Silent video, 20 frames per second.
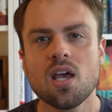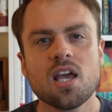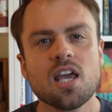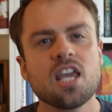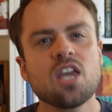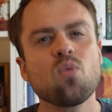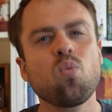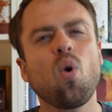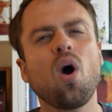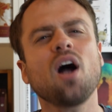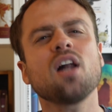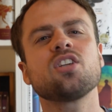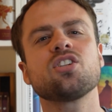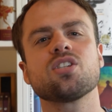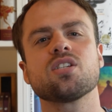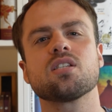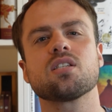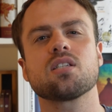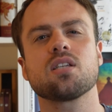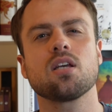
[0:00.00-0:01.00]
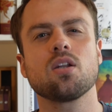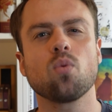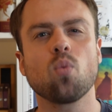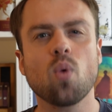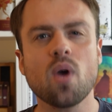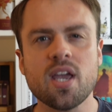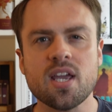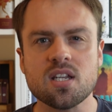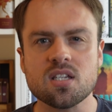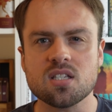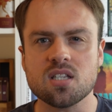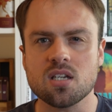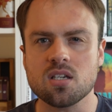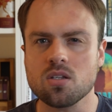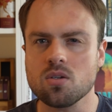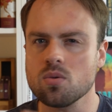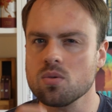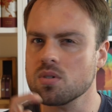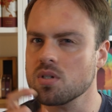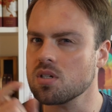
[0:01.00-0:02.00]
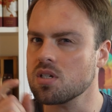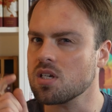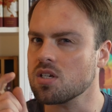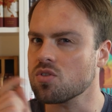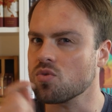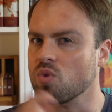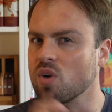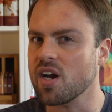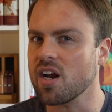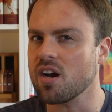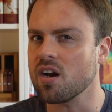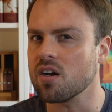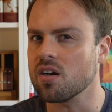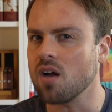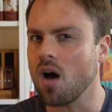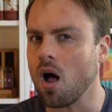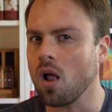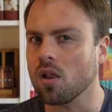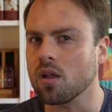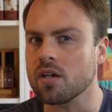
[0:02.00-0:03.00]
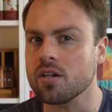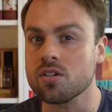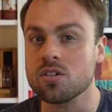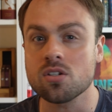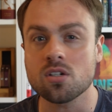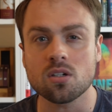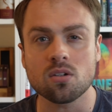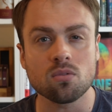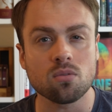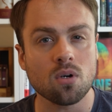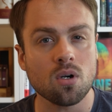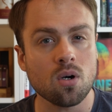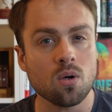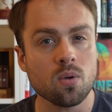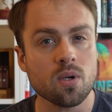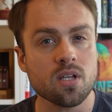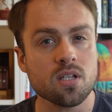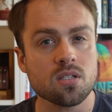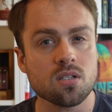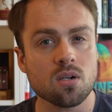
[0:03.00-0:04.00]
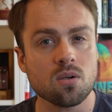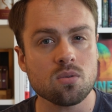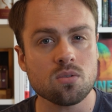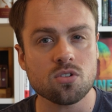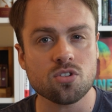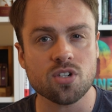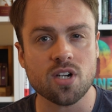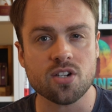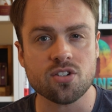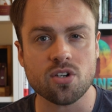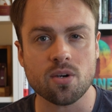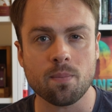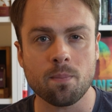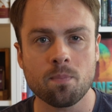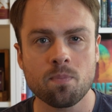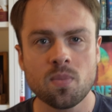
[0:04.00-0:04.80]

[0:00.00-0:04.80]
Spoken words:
He watches and waits and uses his rare knowledge to grow his own treasure.